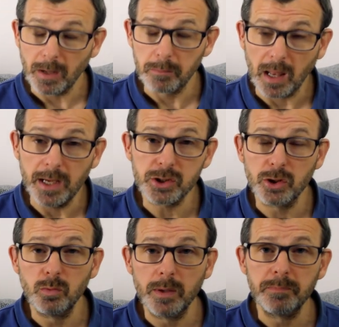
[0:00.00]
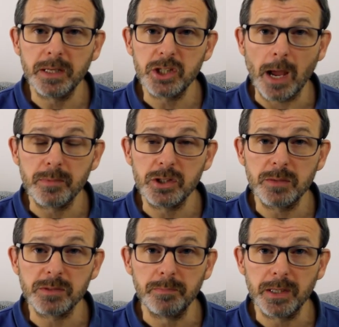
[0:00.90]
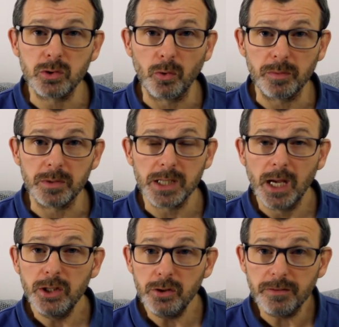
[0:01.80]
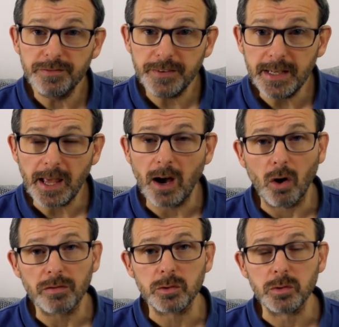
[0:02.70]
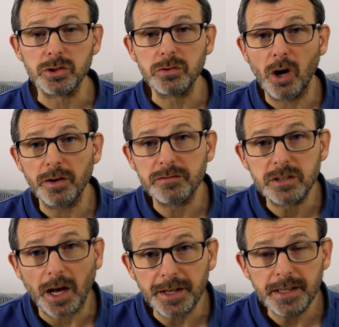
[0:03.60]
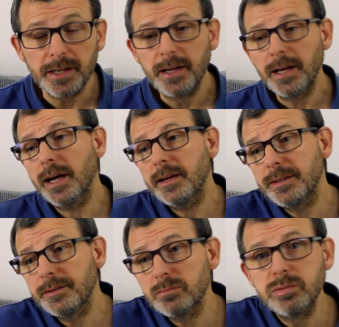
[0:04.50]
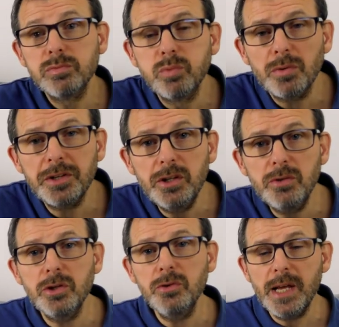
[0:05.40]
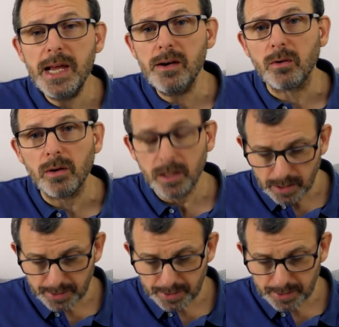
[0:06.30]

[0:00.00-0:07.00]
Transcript: And players who win big championships and big tournaments, you can feel that afterwards. You've kind of done it, and what do you do now?